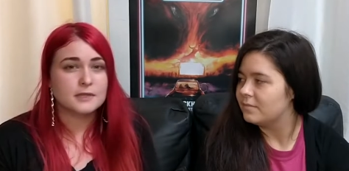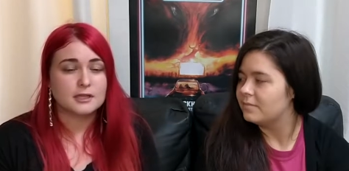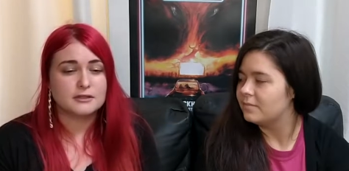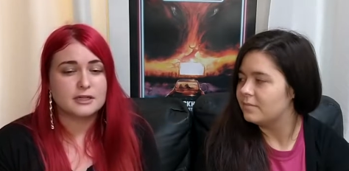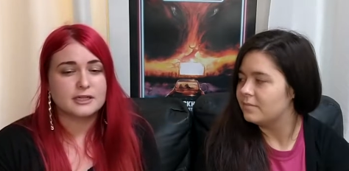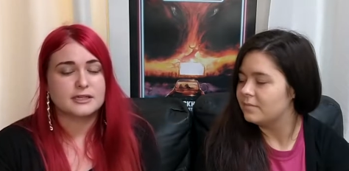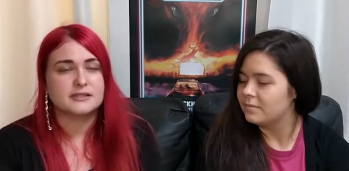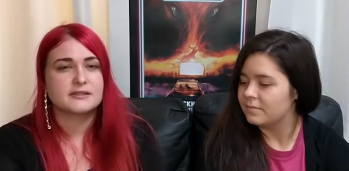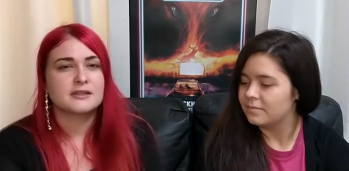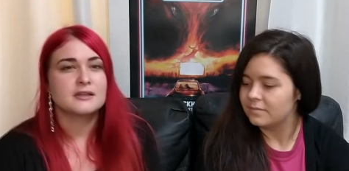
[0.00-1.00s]
Speaker 1: uh,
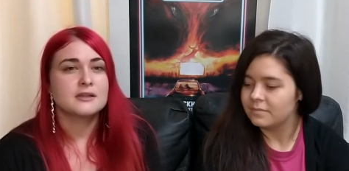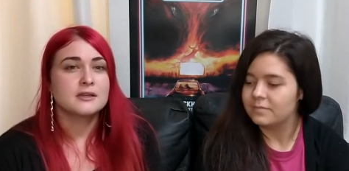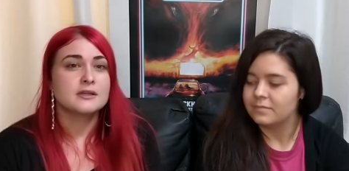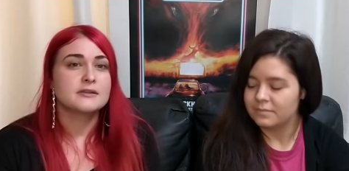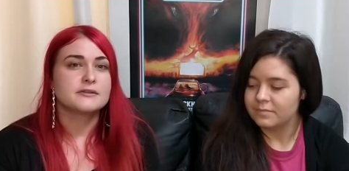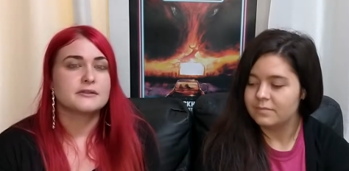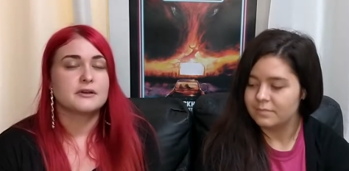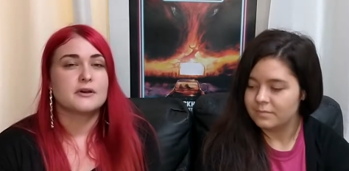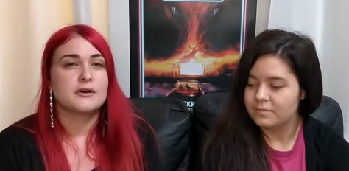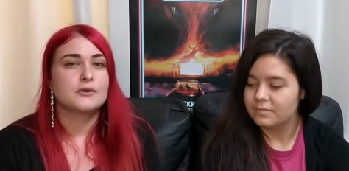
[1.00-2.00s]
darkness.
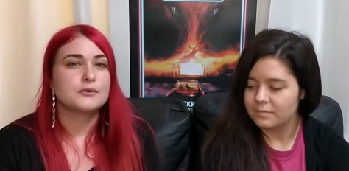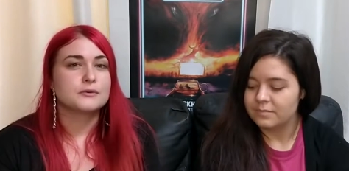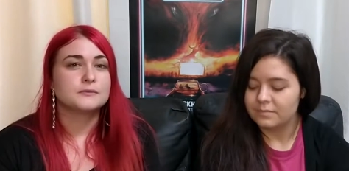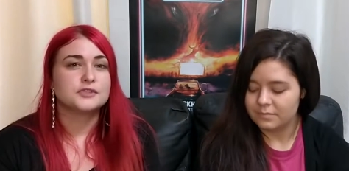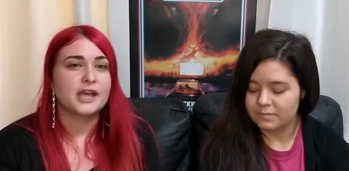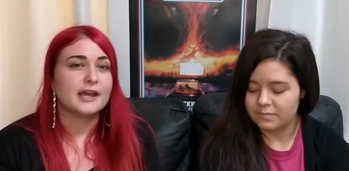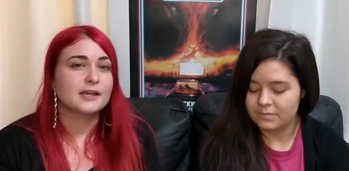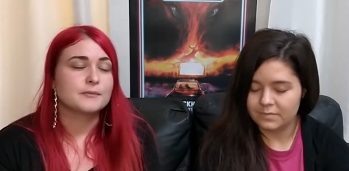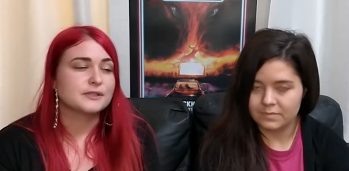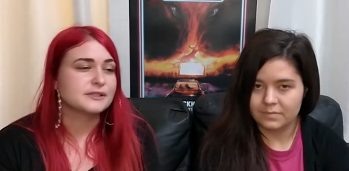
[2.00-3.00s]
So
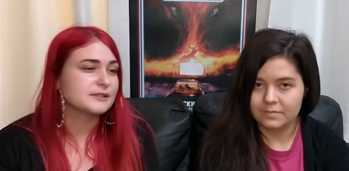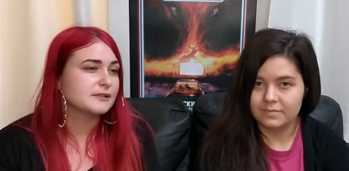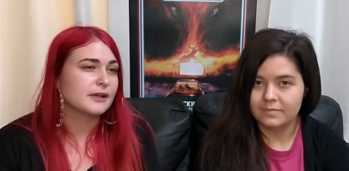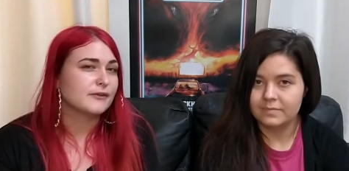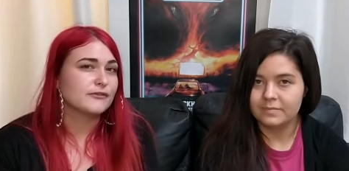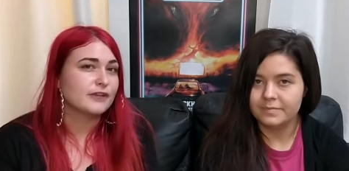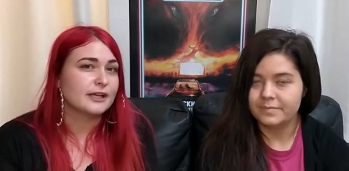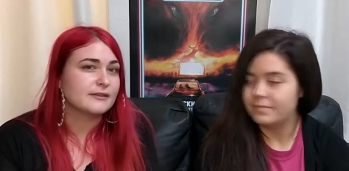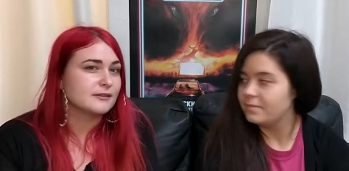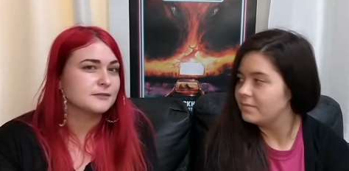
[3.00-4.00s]
Jack must now
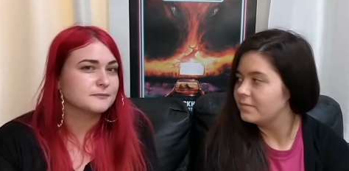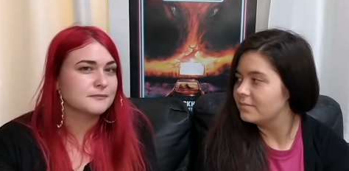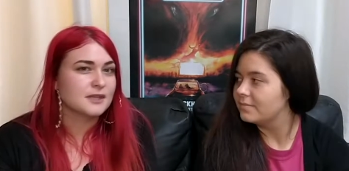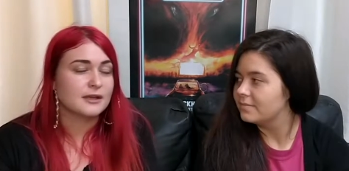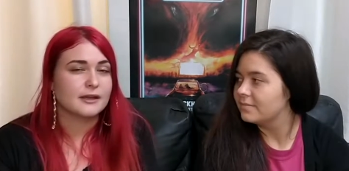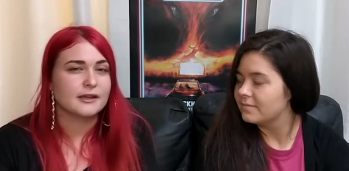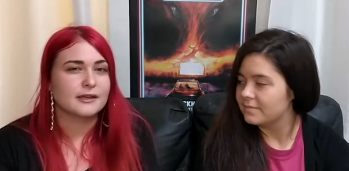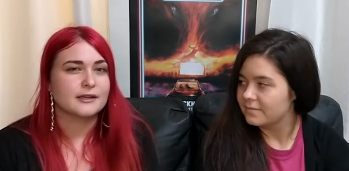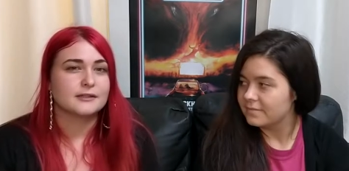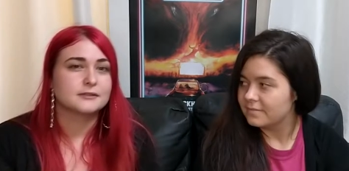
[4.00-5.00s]
fight
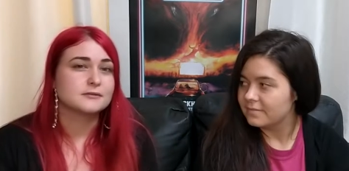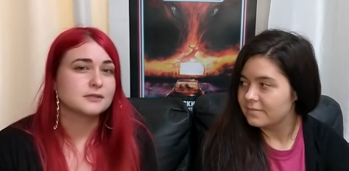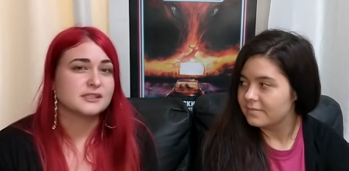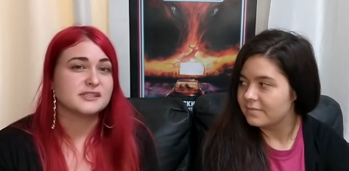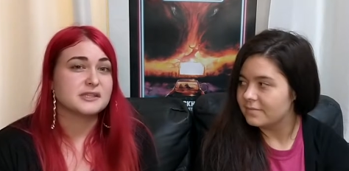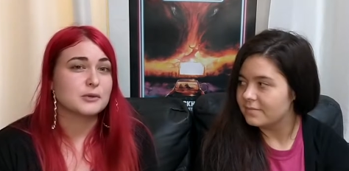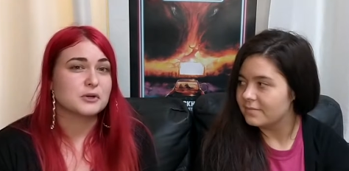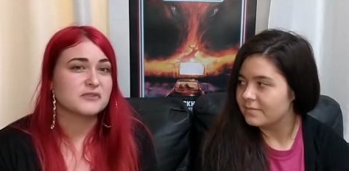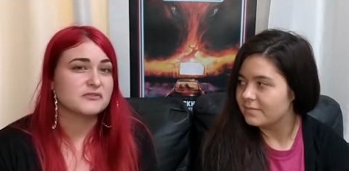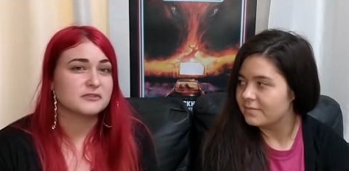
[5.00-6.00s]
uh, this
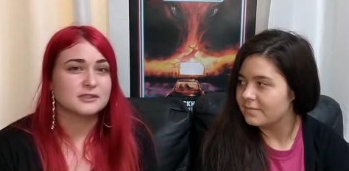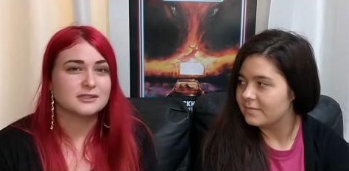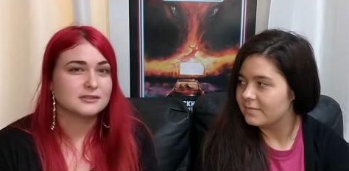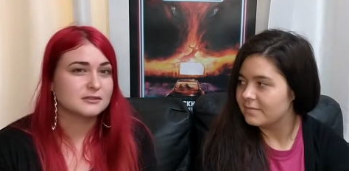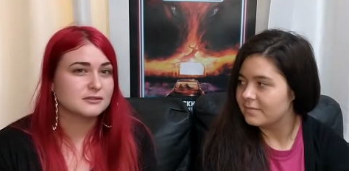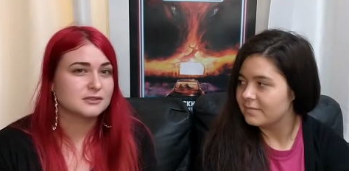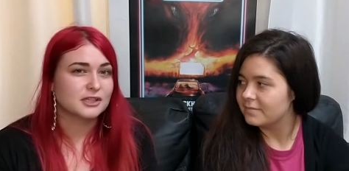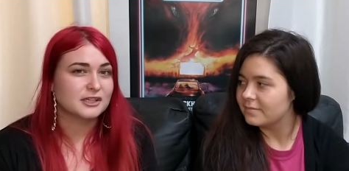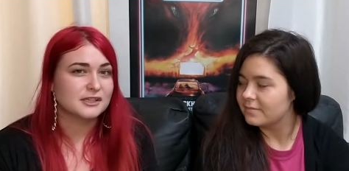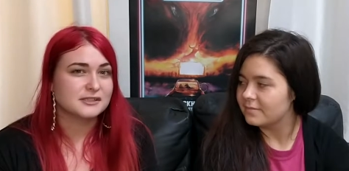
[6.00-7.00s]
Lord of
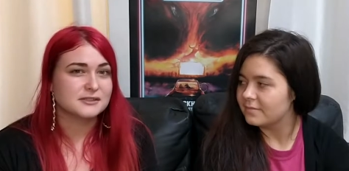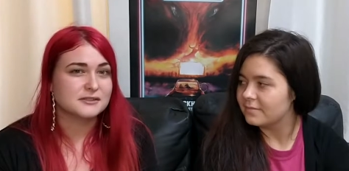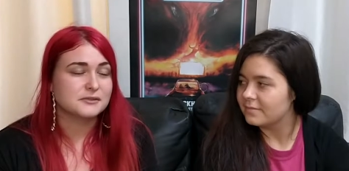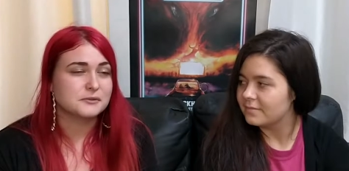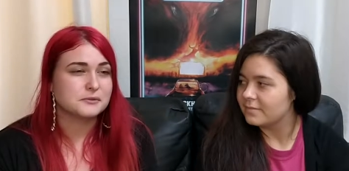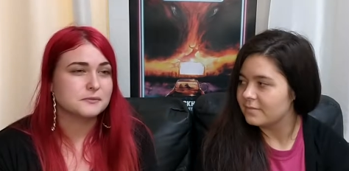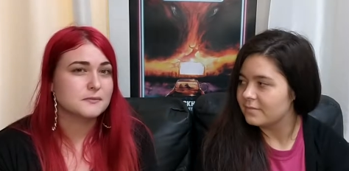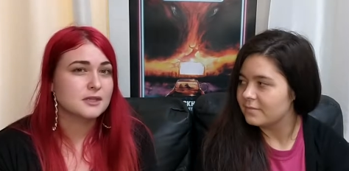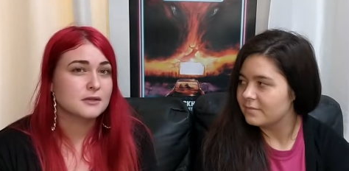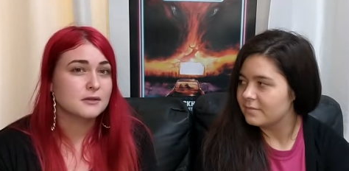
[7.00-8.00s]
Darkness to
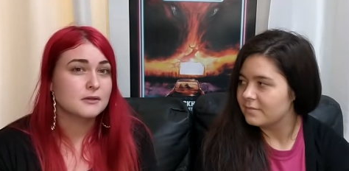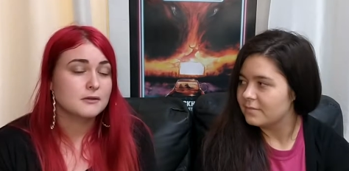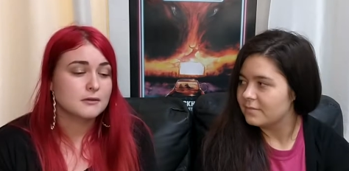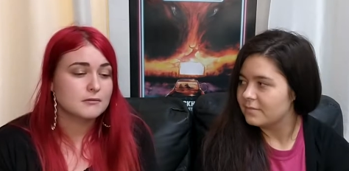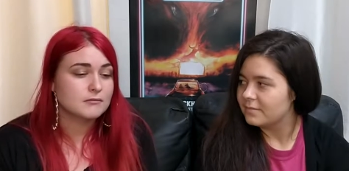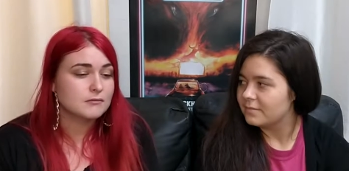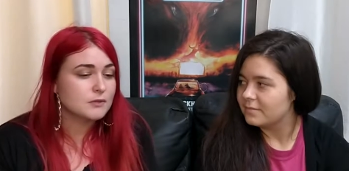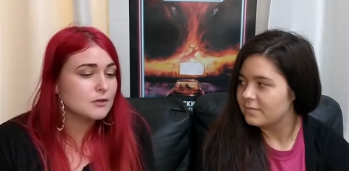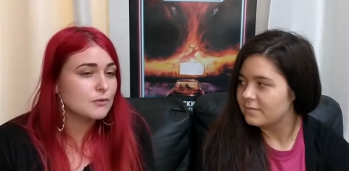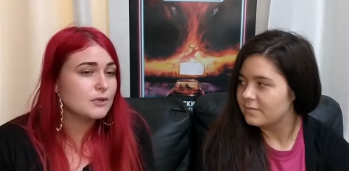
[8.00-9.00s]

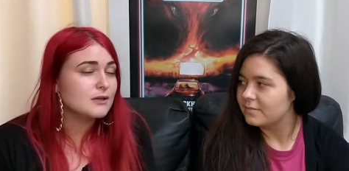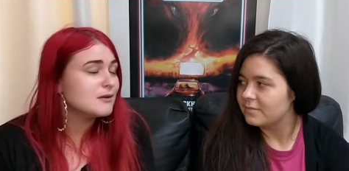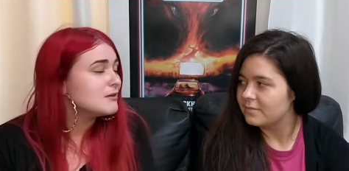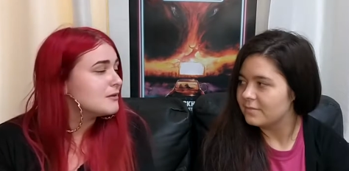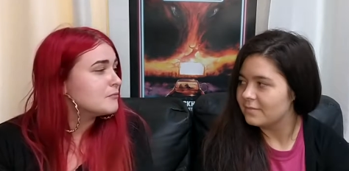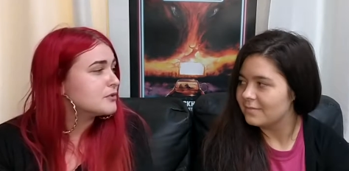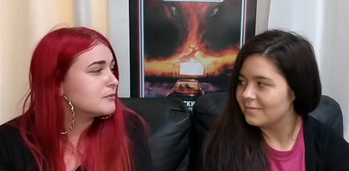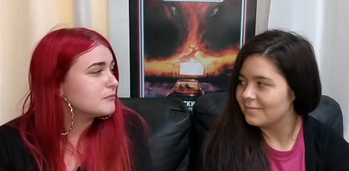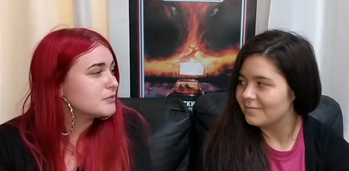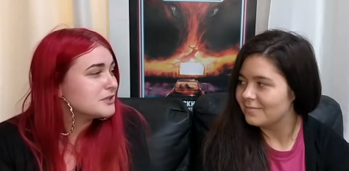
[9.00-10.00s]
win Pr
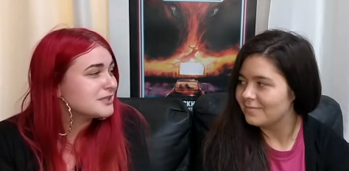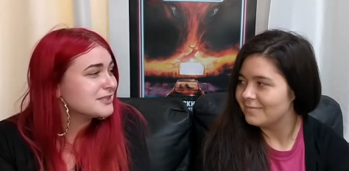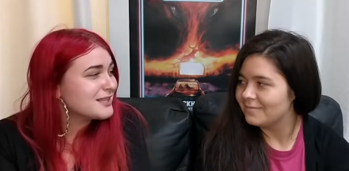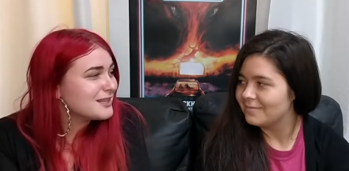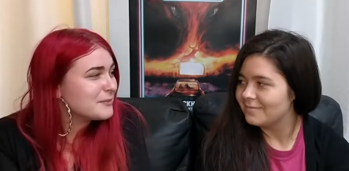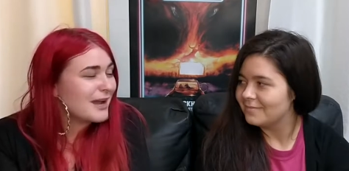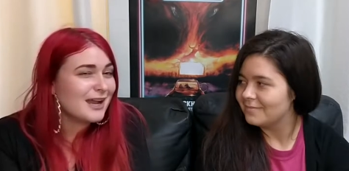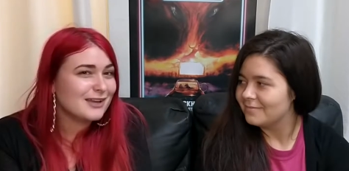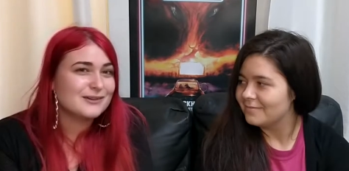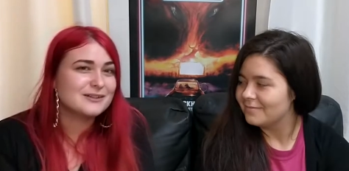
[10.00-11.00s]
Princess Lily
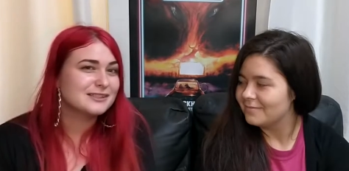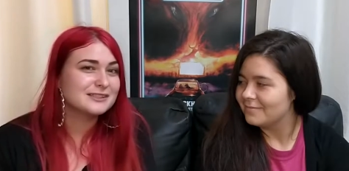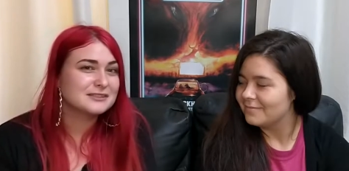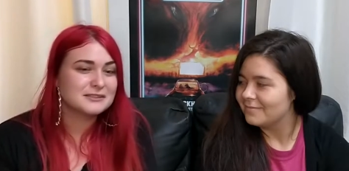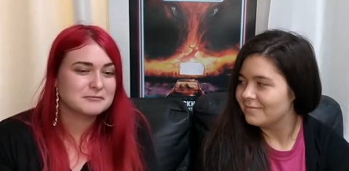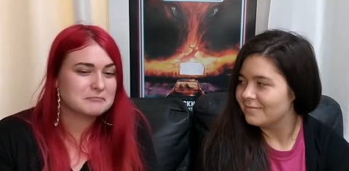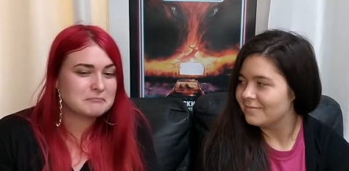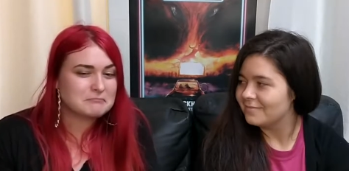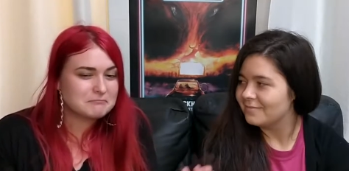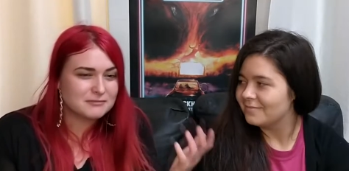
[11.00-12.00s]
back and
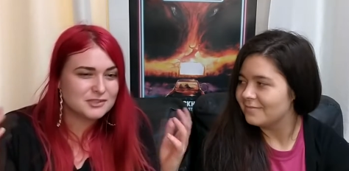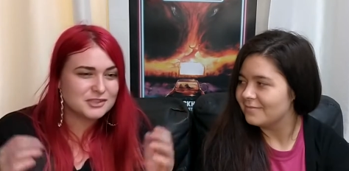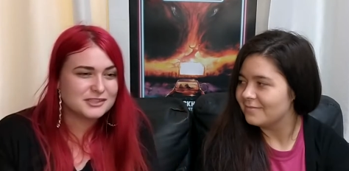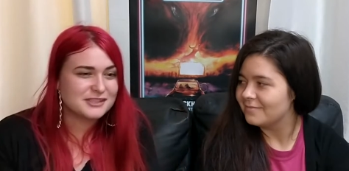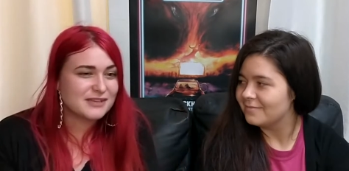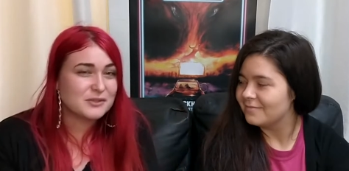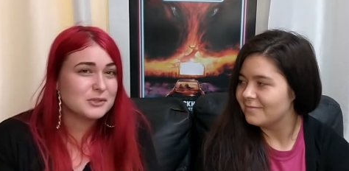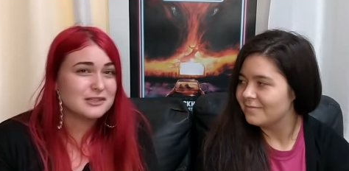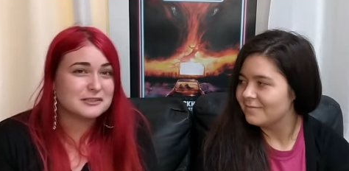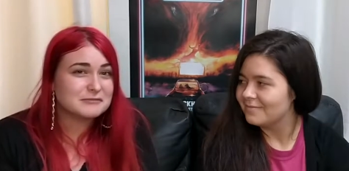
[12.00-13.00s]
just save the
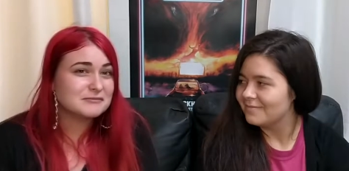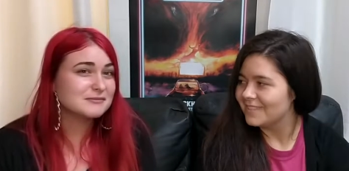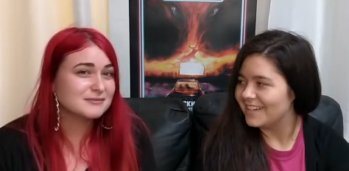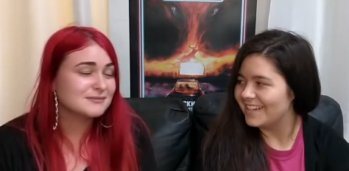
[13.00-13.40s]
world. Yeah.